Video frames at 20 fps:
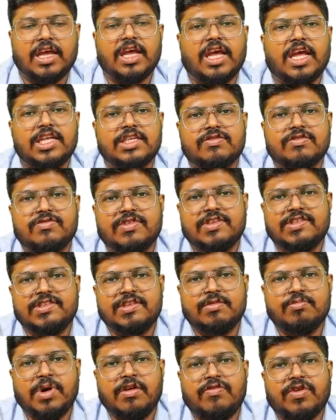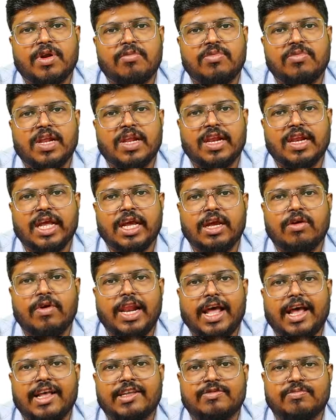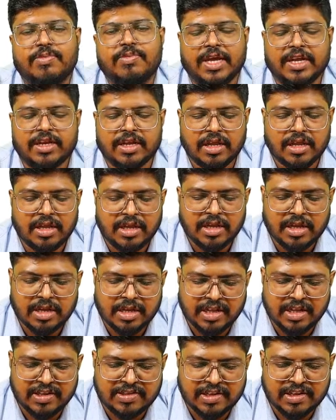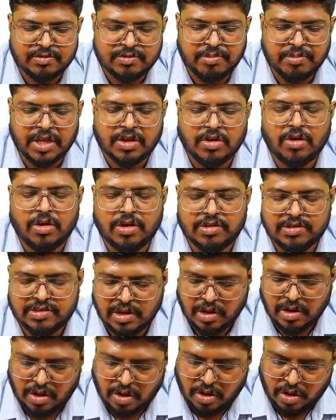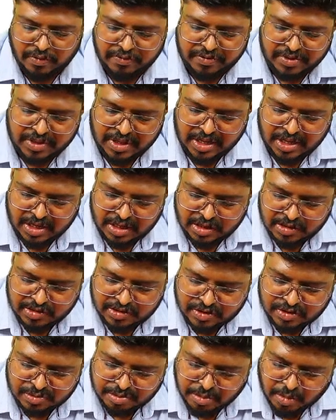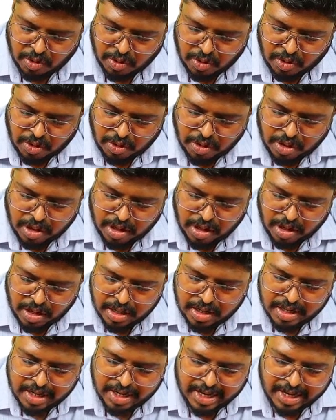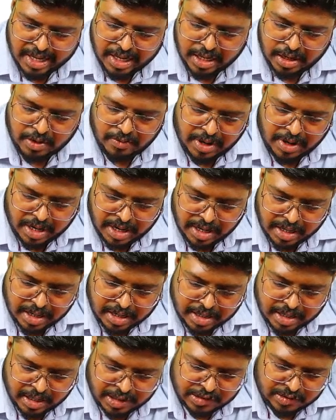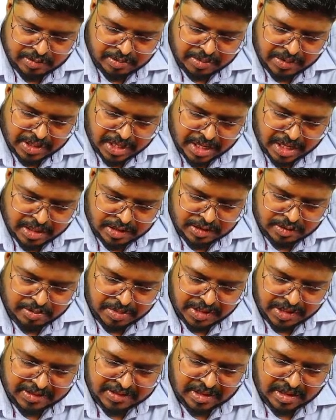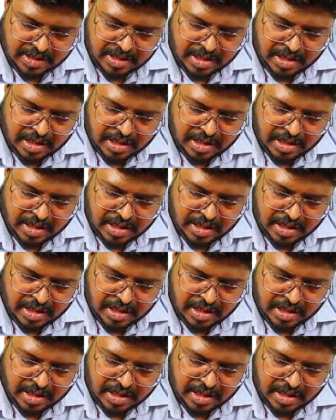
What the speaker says: is visible from the lingual aspect. This is because of the small lingual cusp that is present.